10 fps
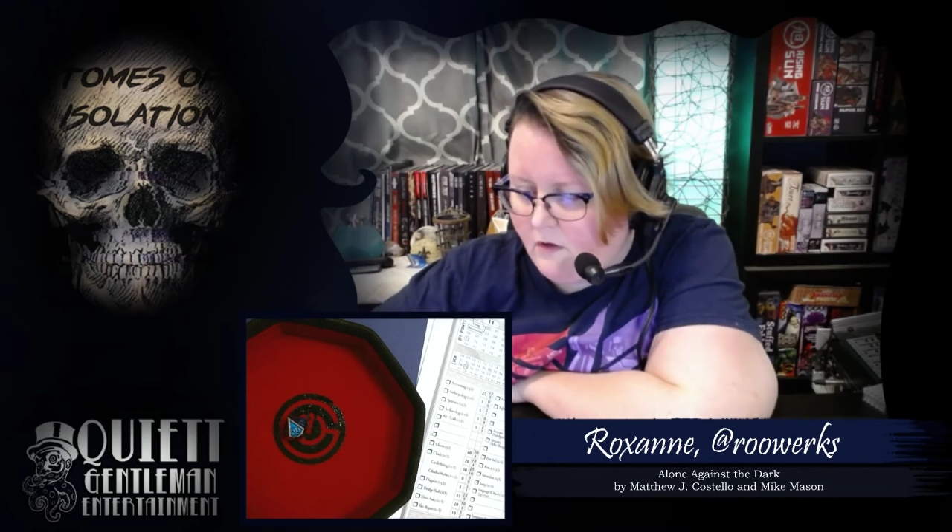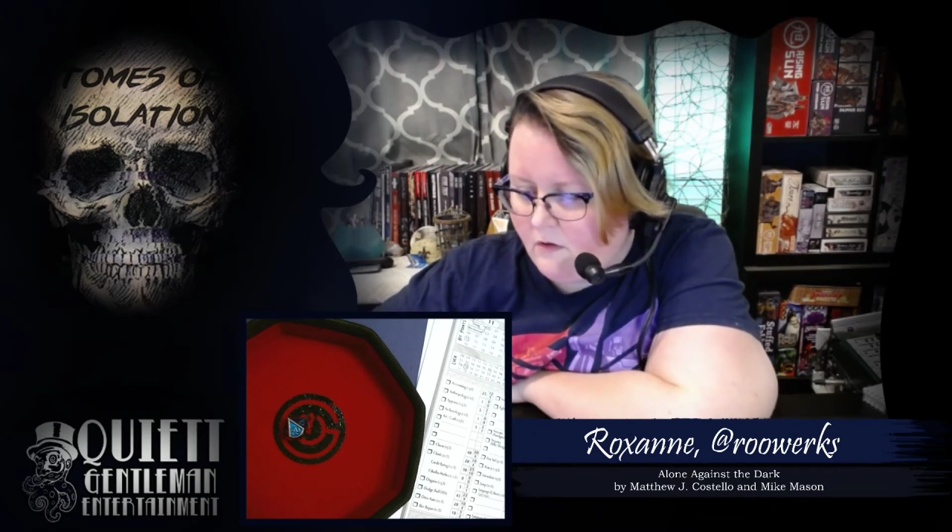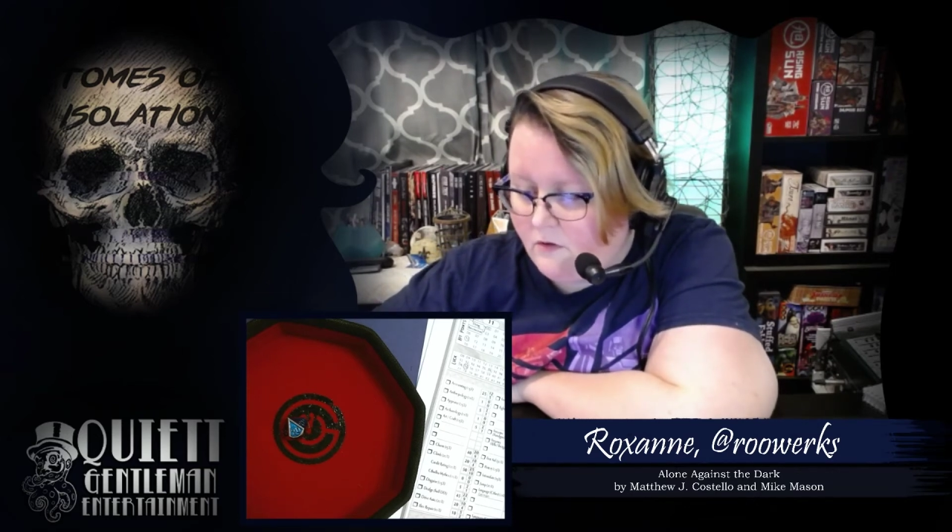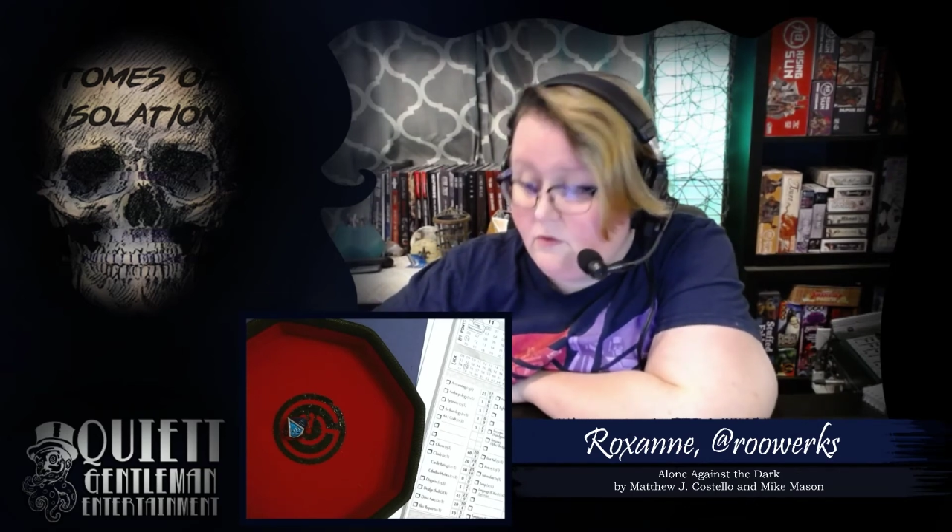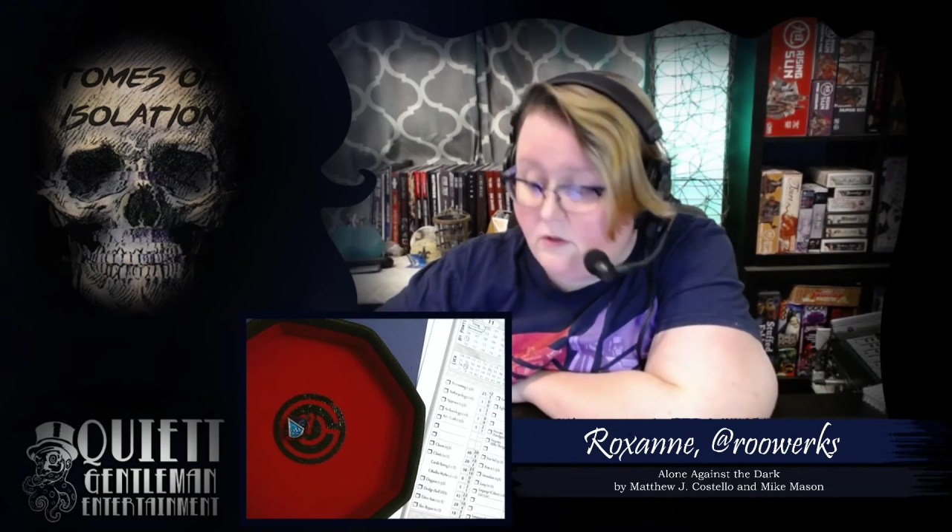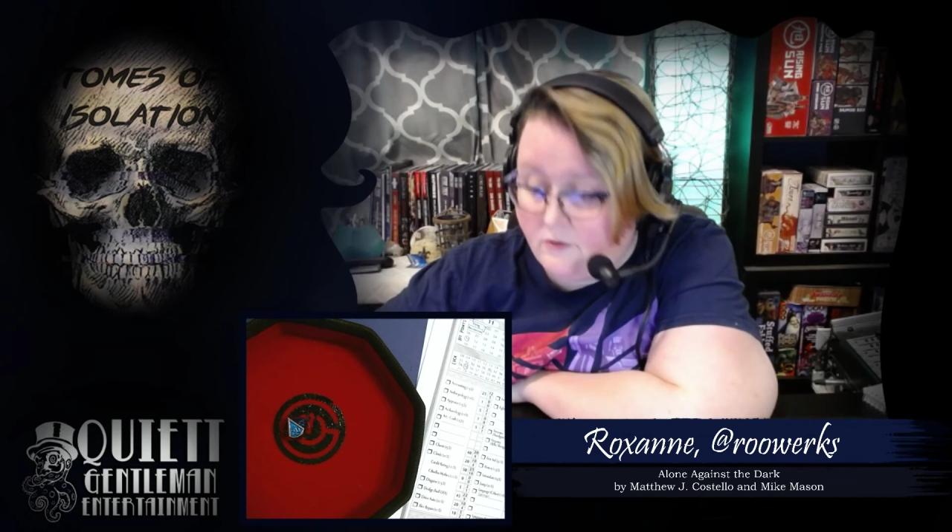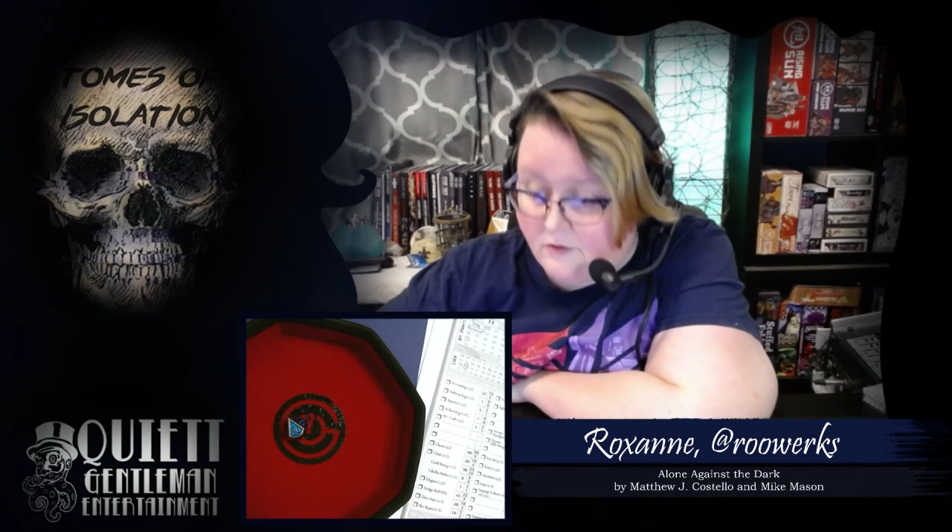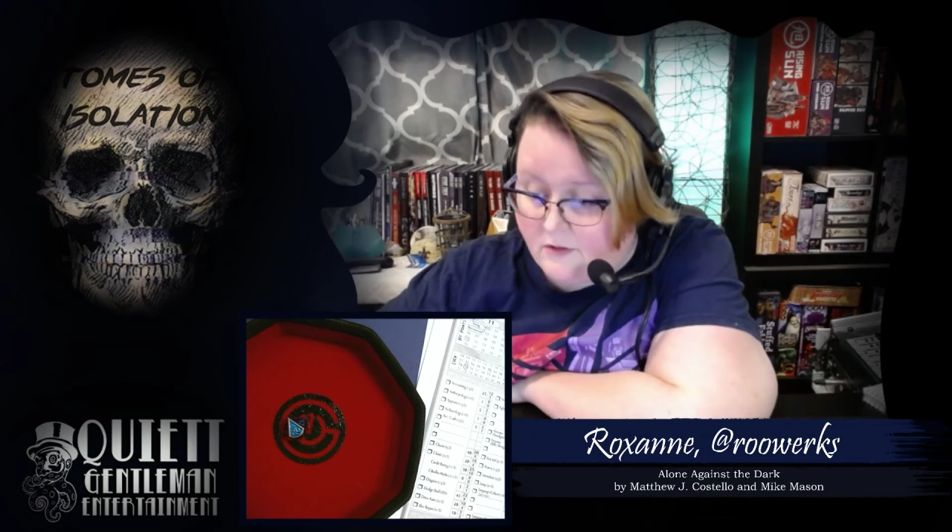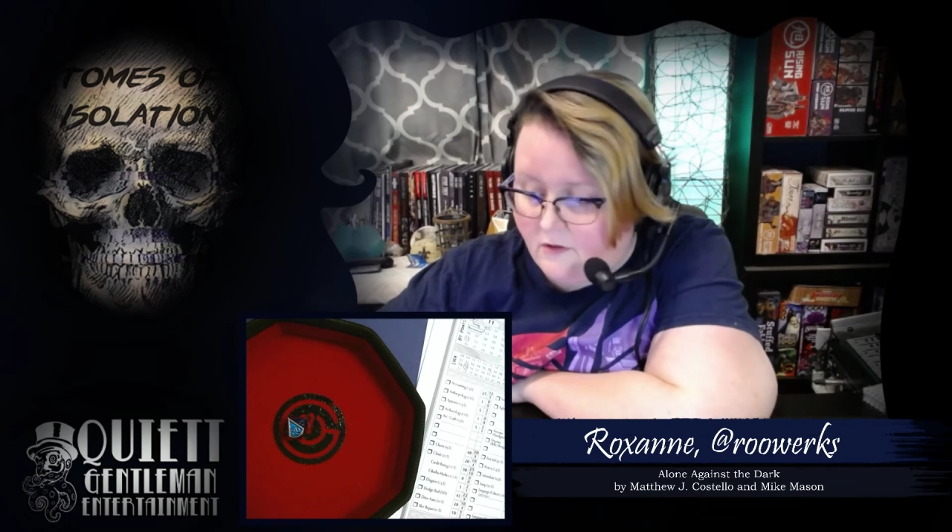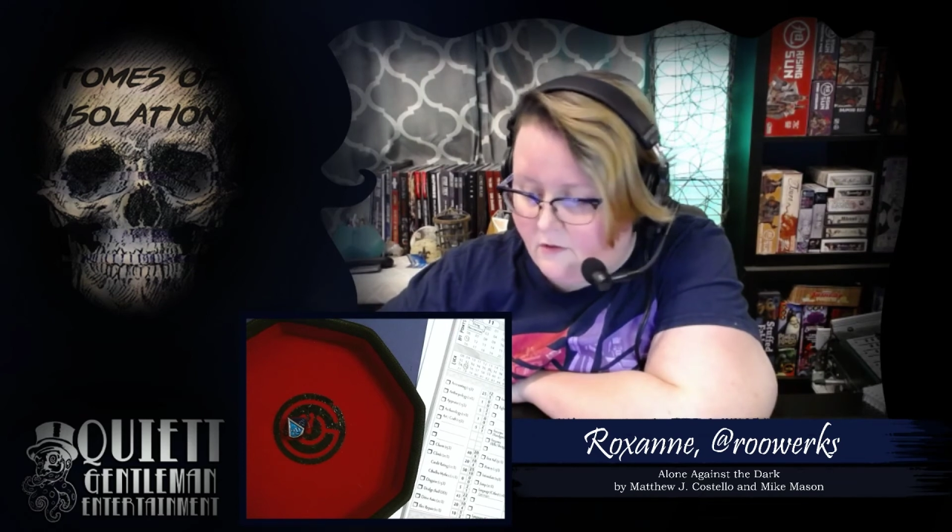2 closes
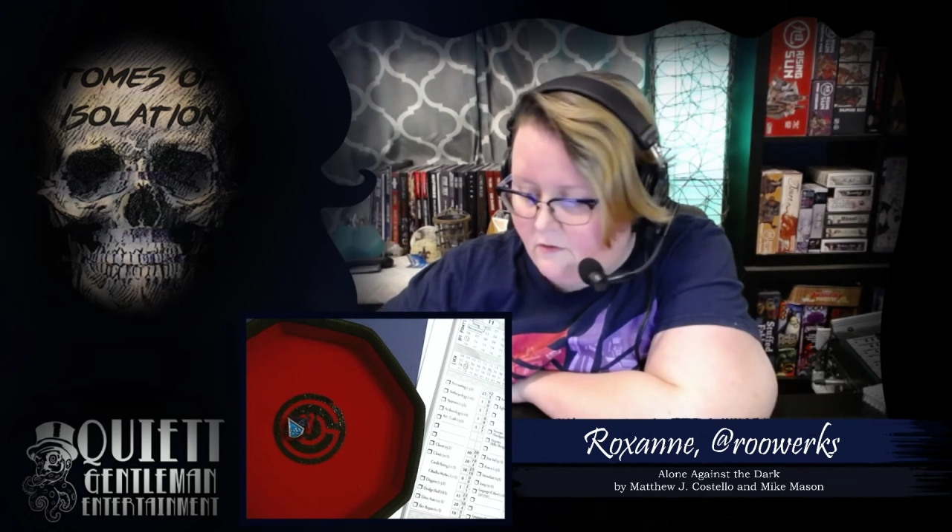at noon.